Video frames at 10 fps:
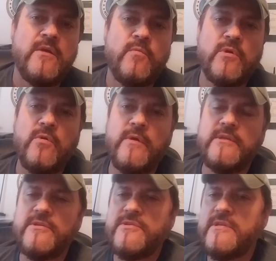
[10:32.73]
We're
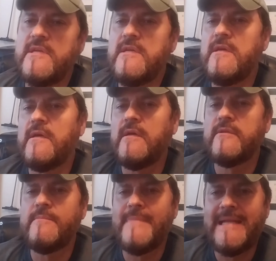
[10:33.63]
going to see
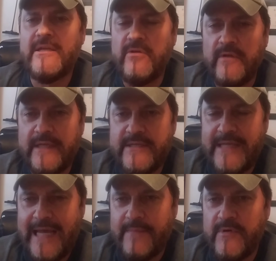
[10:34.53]
uh, the medical
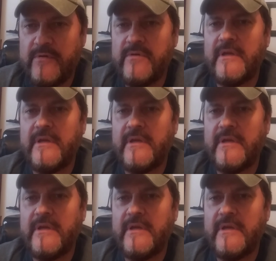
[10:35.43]
examiner